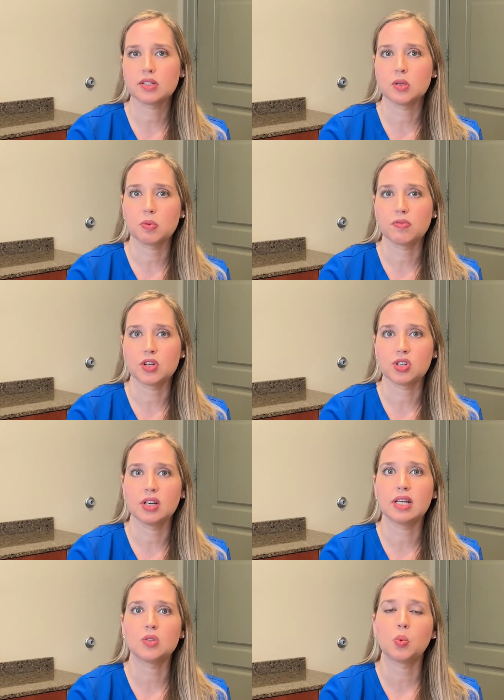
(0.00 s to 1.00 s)

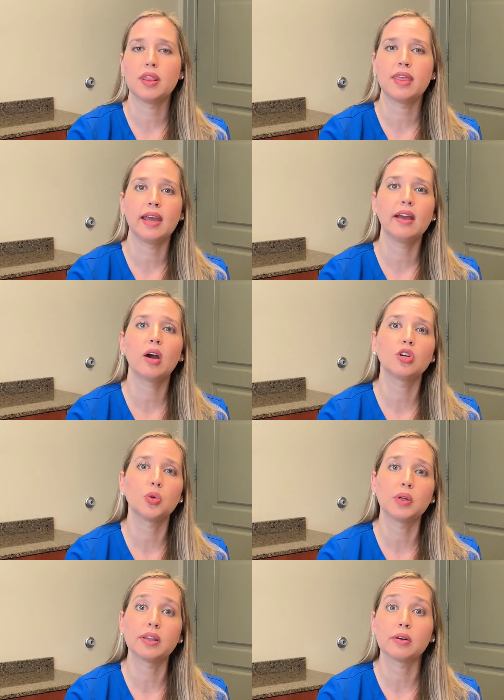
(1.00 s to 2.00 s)
supervision is when they are
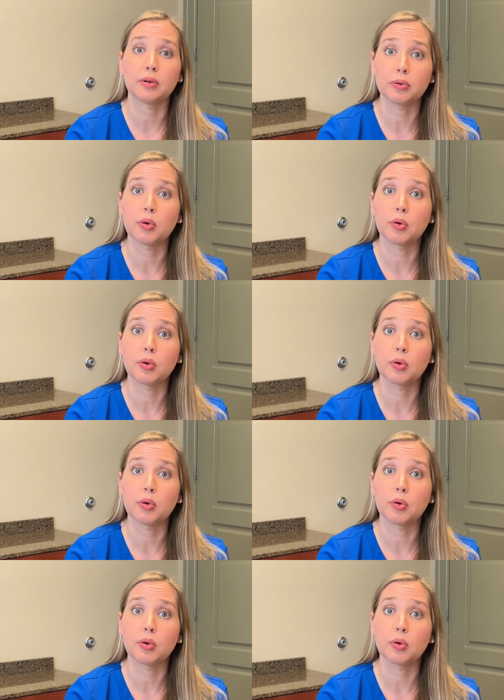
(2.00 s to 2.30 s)
doing their own